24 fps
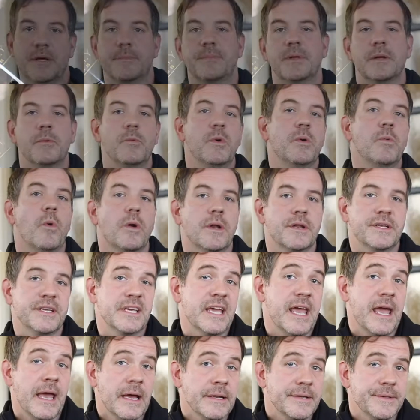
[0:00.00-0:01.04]
something we want to
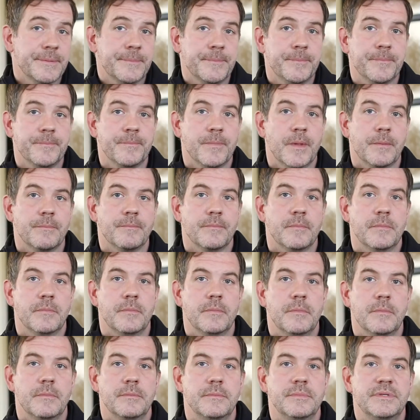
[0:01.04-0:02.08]
decant?
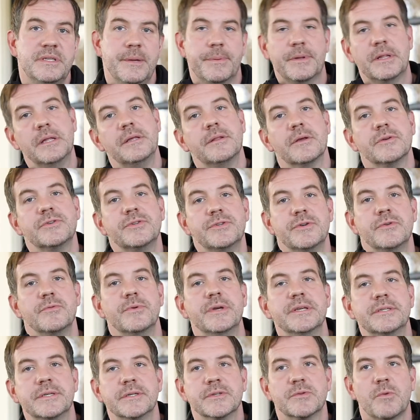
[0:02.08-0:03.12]
Typically there's 2
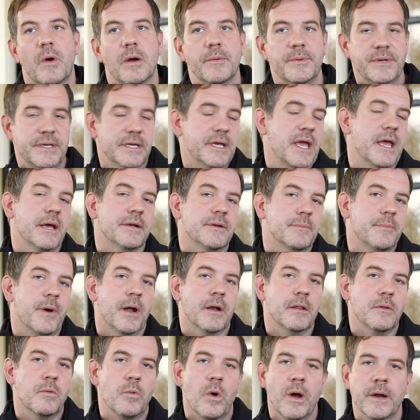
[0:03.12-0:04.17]
reasons why we decant a
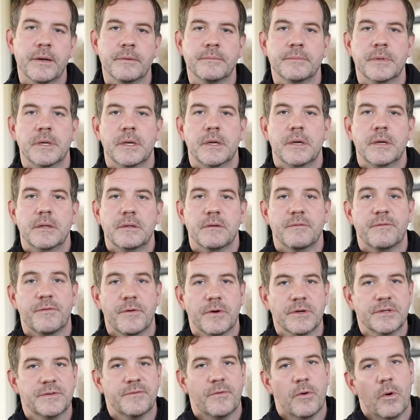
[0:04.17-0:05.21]
bottle of wine. The
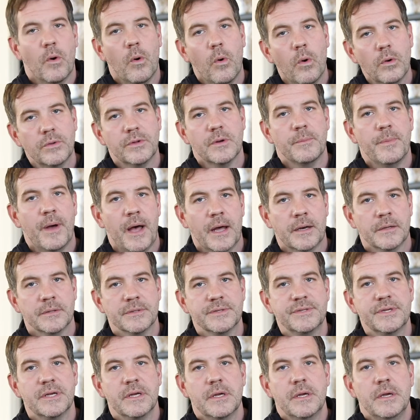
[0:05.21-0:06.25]
first, for older
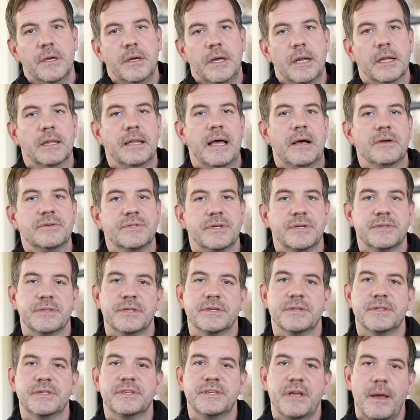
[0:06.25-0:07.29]
bottles, it allows us to
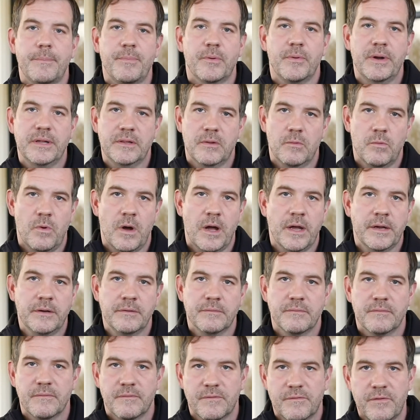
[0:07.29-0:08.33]
separate the
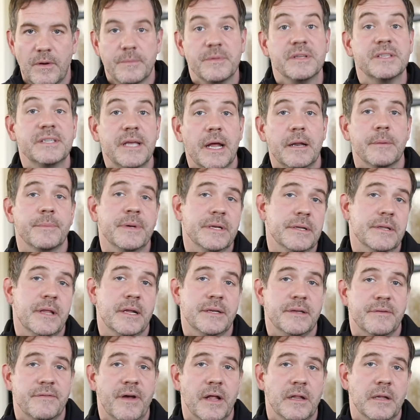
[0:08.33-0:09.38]
wine from the sediment
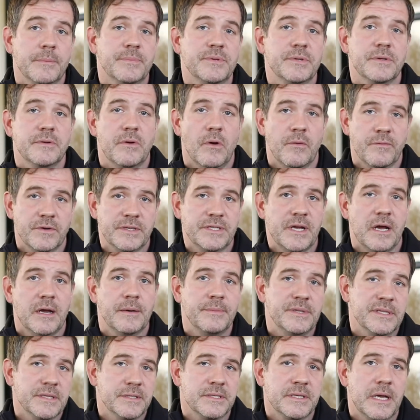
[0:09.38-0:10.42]
that develops over
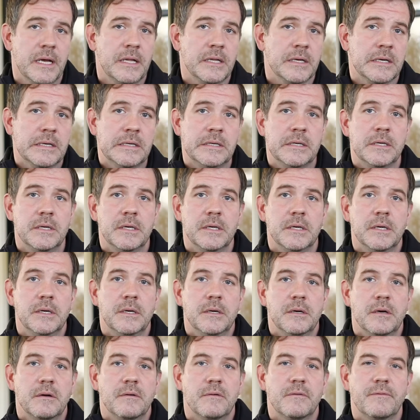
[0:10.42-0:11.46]
time in the cellar.
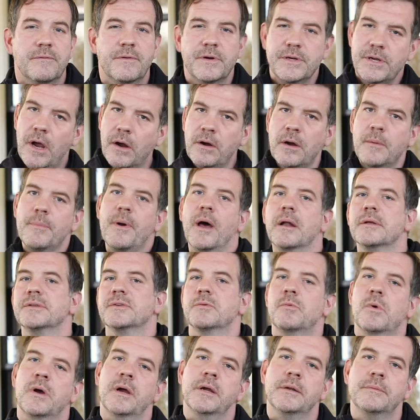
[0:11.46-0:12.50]
For younger bottles
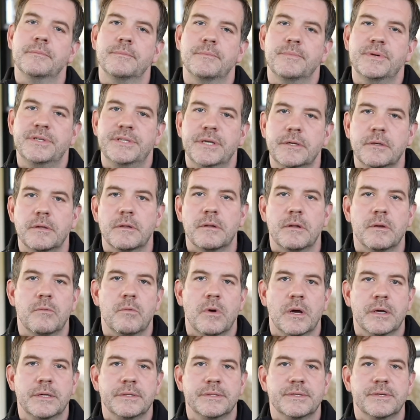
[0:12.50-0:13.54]
of wine, particularly
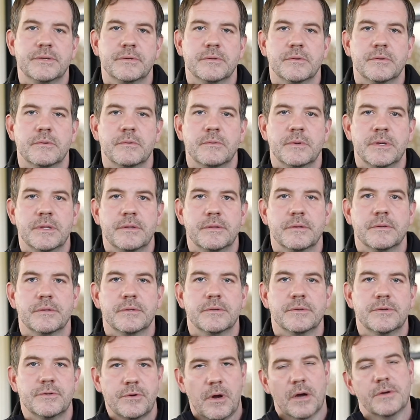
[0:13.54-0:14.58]
wines with
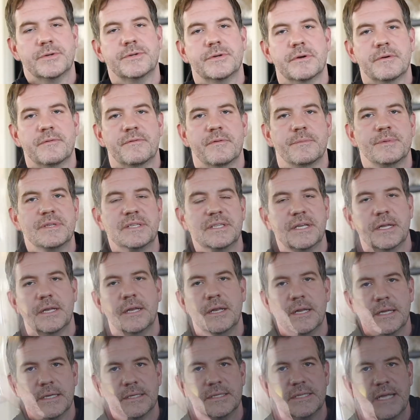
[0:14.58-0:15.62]
structure from acidity and